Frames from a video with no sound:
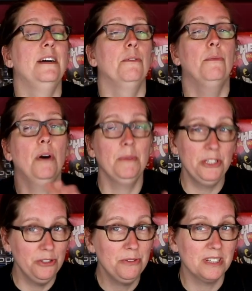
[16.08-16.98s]
While we
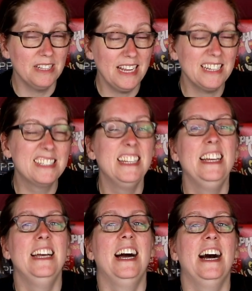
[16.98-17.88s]
do collect
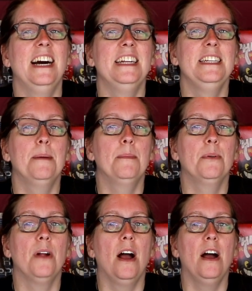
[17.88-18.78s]
a
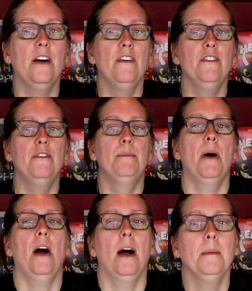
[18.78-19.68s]
number of
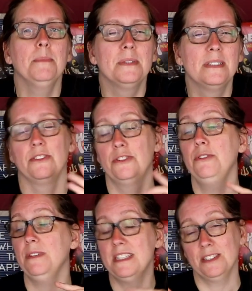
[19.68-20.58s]
pops, so
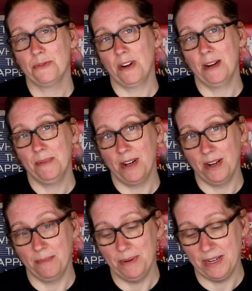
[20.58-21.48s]
two reasons why I'm not
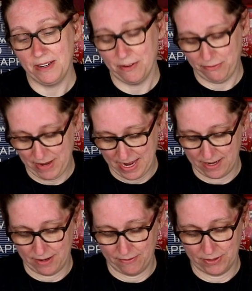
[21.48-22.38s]
a big fan
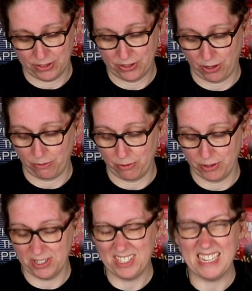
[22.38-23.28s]
of the Star
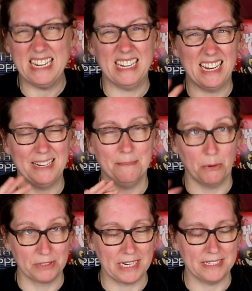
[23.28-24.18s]
Wars in
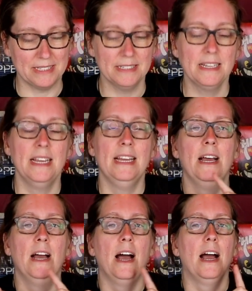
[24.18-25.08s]
most cases.
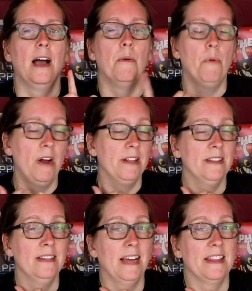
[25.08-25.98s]

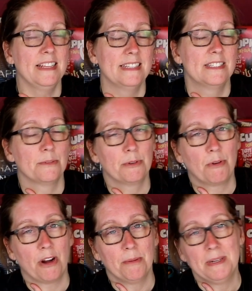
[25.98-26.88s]
One, I think it's the
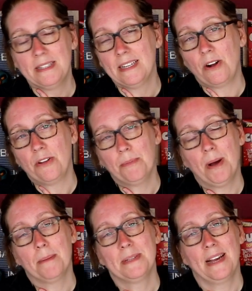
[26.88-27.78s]
requirement that all the
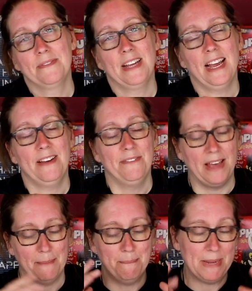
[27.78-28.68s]
pops have to have
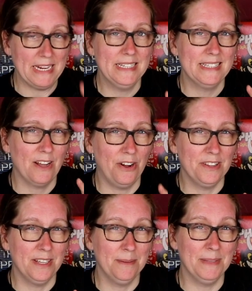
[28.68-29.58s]
that base
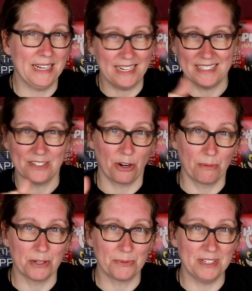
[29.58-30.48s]
on them that has Star
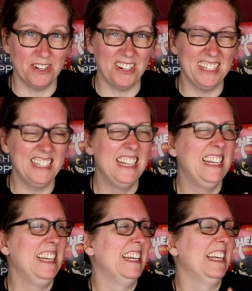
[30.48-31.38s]
Wars written on it,
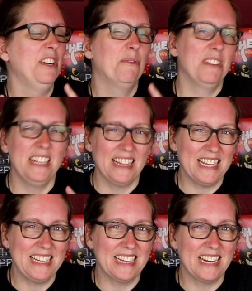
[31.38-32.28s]
and I don't really
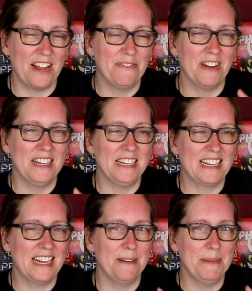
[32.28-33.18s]
like it. I find it
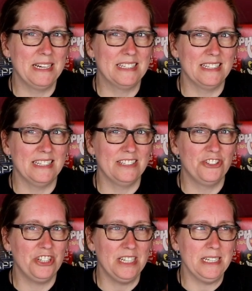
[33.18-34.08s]
kind of makes it
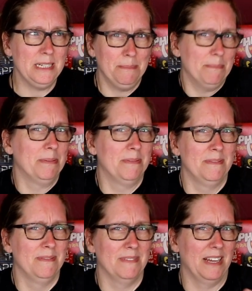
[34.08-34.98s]
cheap,
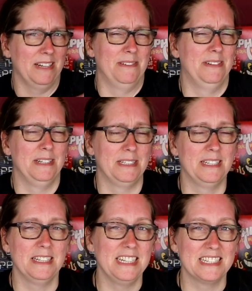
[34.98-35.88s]
as
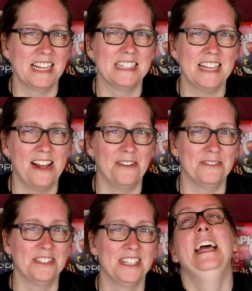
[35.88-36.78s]
silly as that
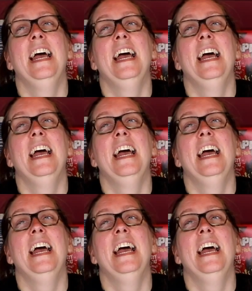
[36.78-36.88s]
sounds.